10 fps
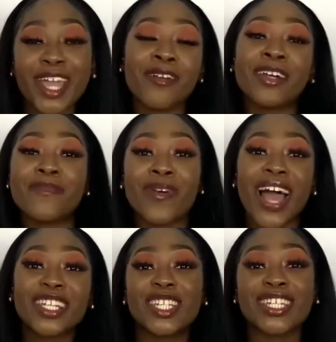Welcome
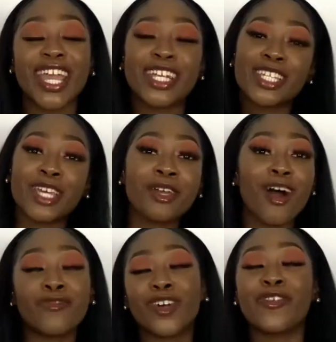back to day 2
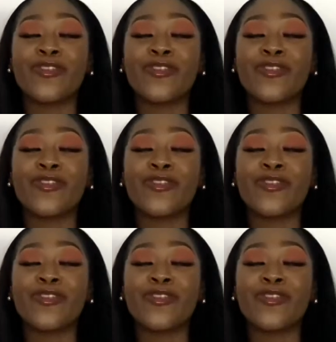of our